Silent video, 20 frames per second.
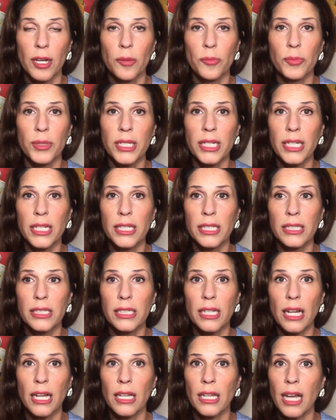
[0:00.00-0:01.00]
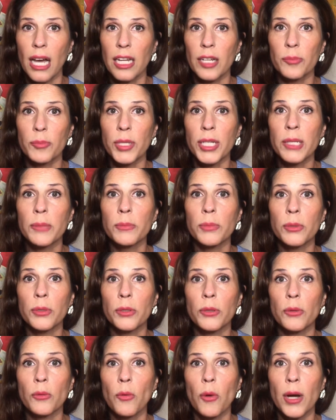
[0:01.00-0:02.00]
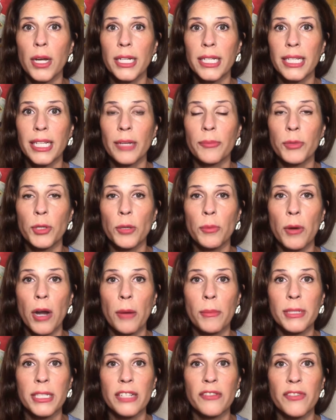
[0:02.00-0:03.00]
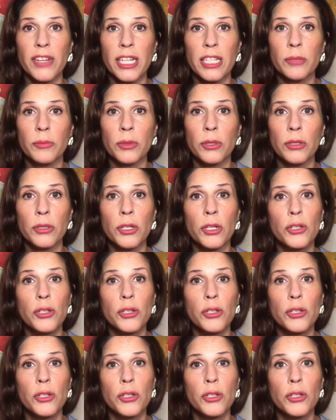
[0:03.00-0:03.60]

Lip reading: because a lot of people want to keep their apartments available